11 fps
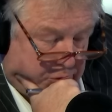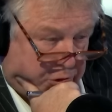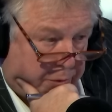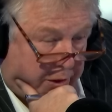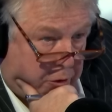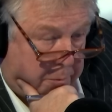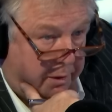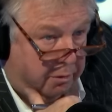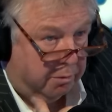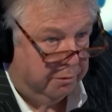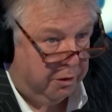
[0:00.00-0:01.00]
So there could be
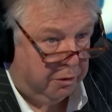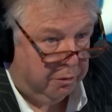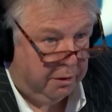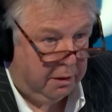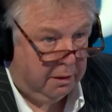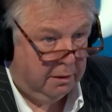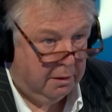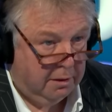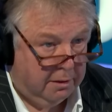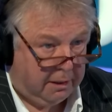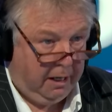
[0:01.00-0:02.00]
a review and the,
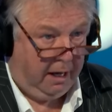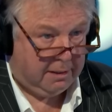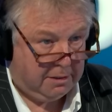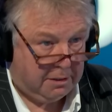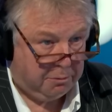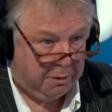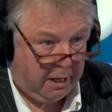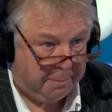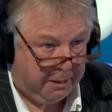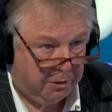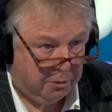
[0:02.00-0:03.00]
the cuts that were
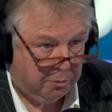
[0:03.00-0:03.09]
coming your